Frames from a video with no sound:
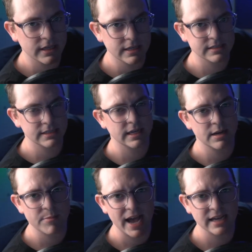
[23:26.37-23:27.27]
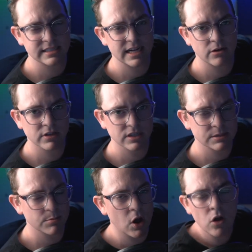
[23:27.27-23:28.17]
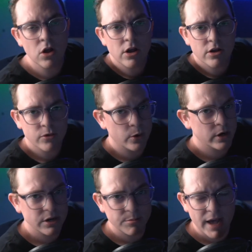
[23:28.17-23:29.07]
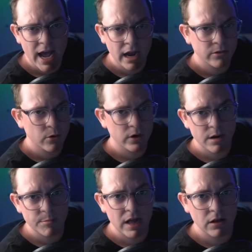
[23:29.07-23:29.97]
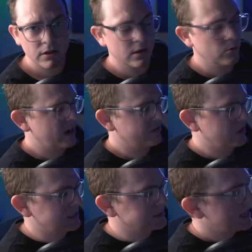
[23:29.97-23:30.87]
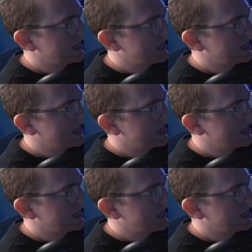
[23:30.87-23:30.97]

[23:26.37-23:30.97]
easy, and it packs down really small. Throw it in your bag, throw it in a Pelican, whatever it is.